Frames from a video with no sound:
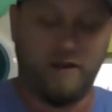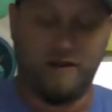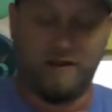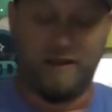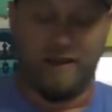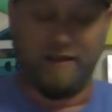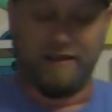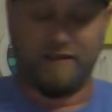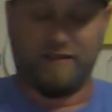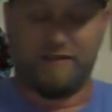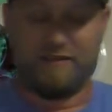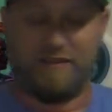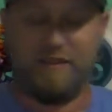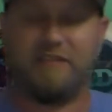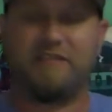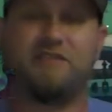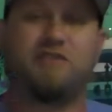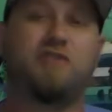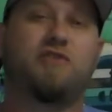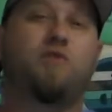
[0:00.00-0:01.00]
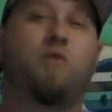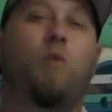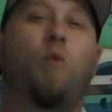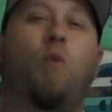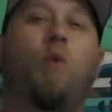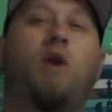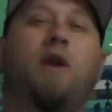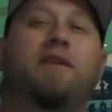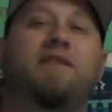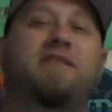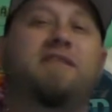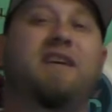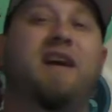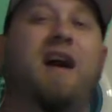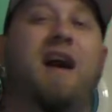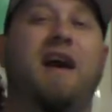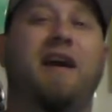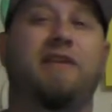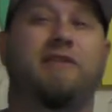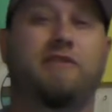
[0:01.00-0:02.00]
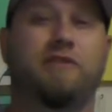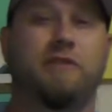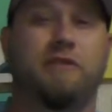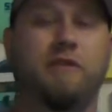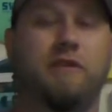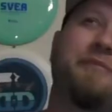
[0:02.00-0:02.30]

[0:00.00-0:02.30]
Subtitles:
Like, this disc just wants to hyzer.